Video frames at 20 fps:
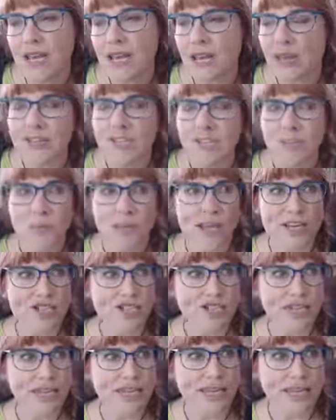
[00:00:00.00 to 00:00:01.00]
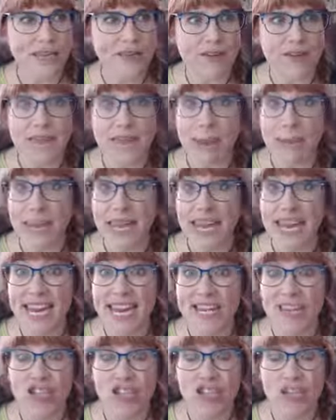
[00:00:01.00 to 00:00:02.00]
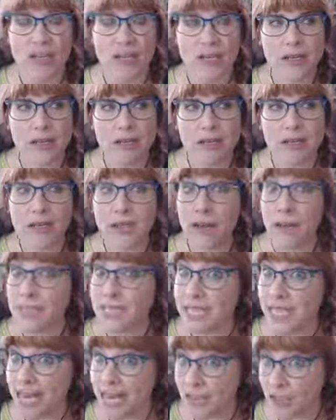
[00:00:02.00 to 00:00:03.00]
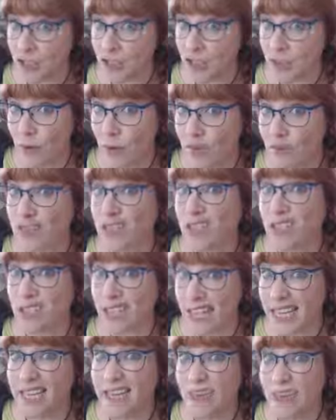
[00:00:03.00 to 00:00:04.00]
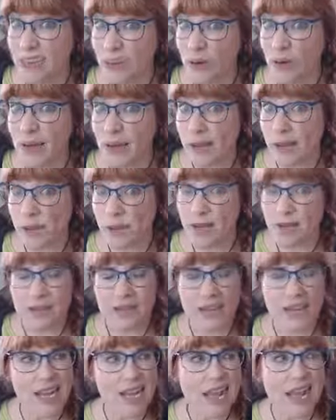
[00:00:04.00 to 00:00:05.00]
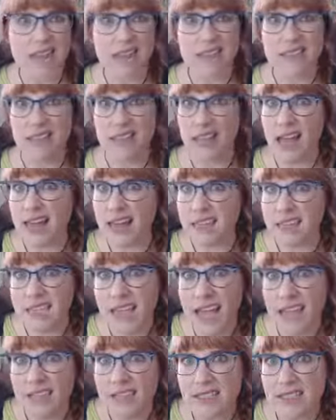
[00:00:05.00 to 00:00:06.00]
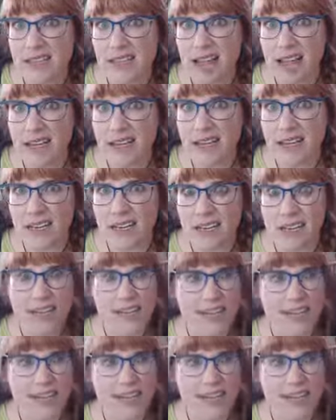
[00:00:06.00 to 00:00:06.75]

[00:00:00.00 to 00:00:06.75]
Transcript: especially if that page that I'm taken to after clicking the donate button has a lot of text on it,